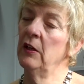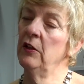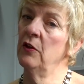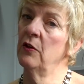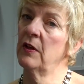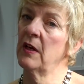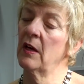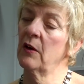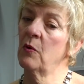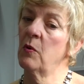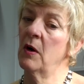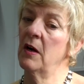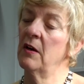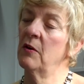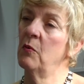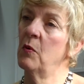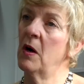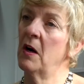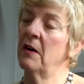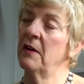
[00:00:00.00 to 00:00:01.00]
you get quite
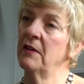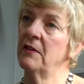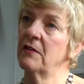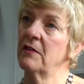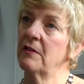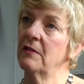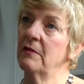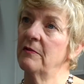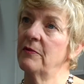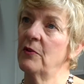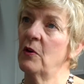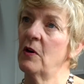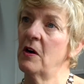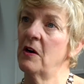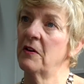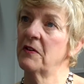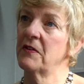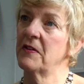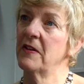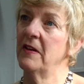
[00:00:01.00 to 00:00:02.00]
a wide
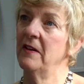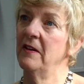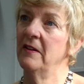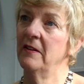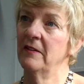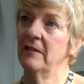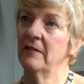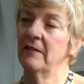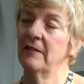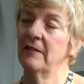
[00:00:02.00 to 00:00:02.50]
variety